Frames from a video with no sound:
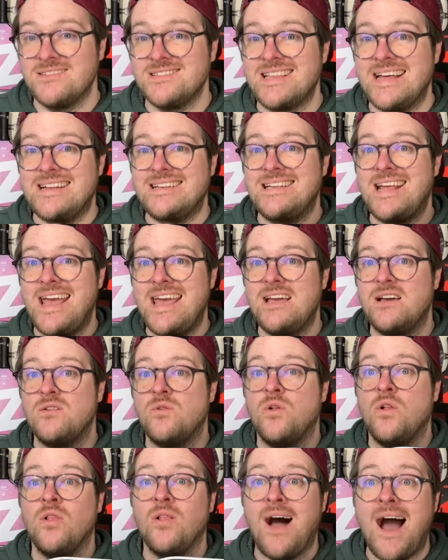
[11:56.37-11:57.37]
that take a
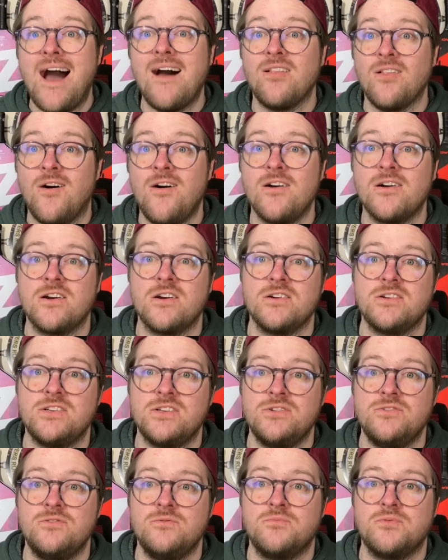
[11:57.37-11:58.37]
lot longer
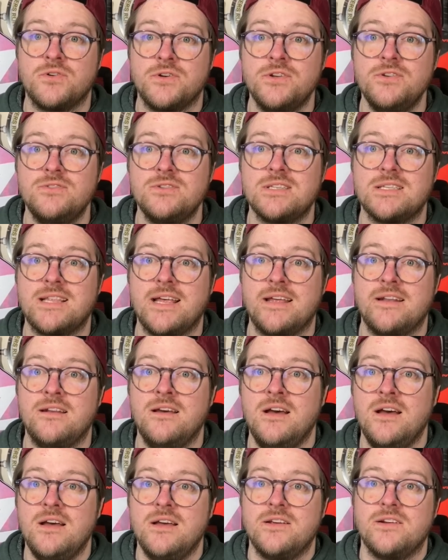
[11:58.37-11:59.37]
to produce
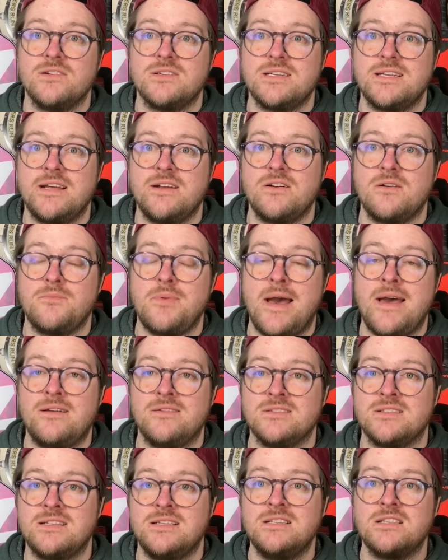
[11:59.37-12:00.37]
than your standard
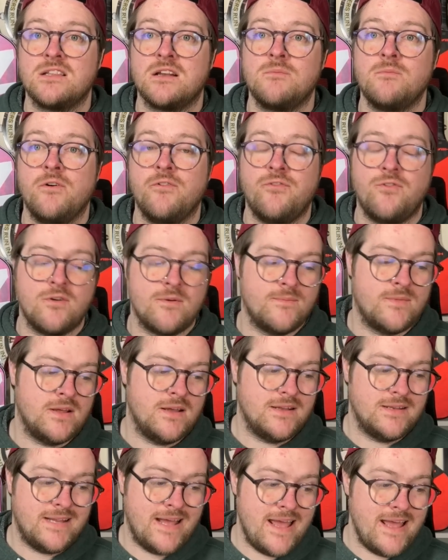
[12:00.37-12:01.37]
paddles, these
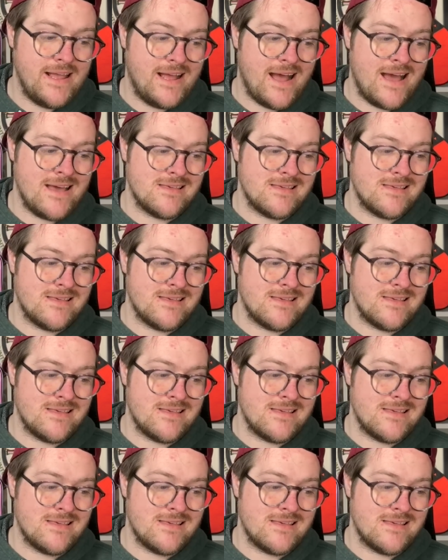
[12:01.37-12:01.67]
thermoformed take, I